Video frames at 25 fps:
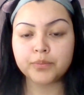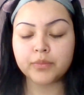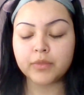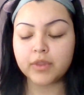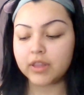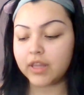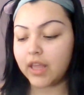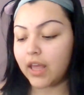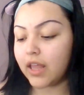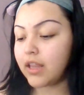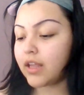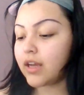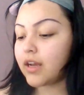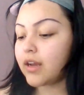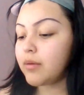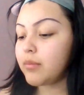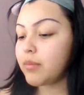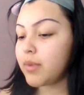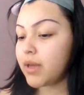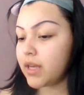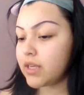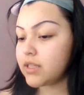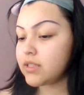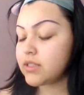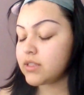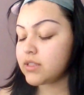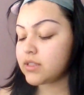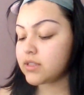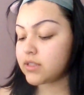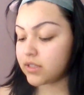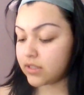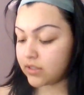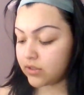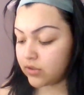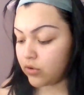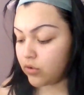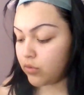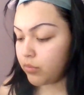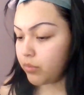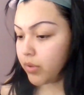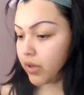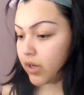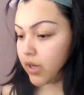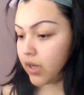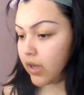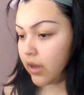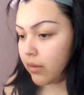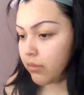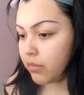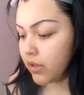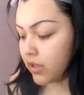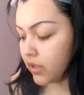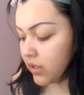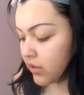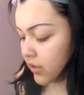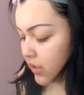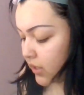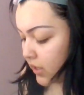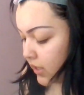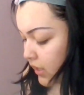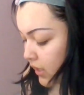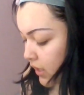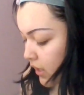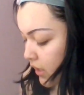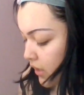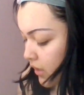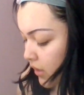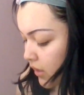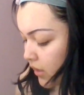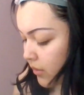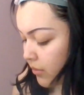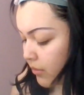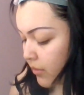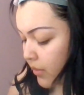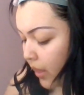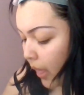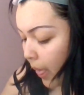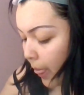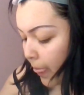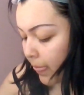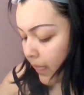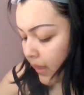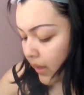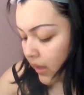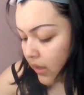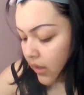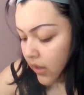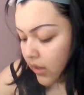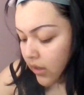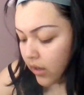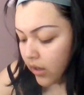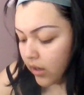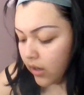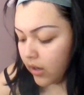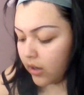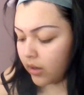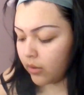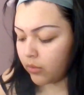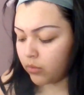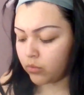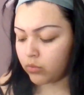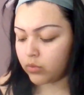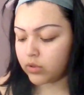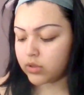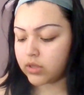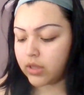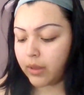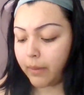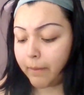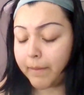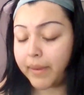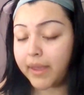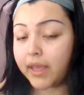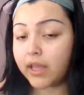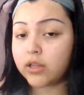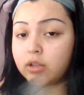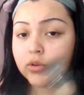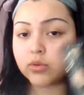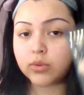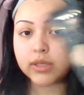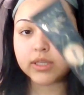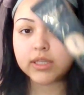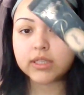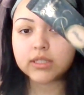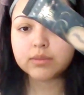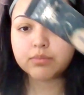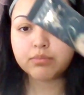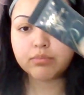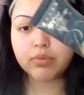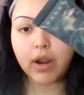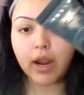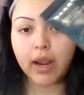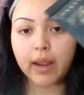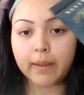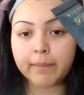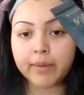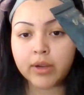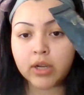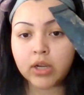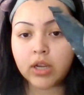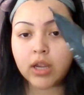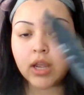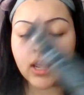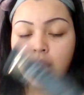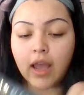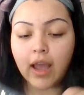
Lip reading: They look a mess still, but I'm gonna clean it up with the P. Louise primer.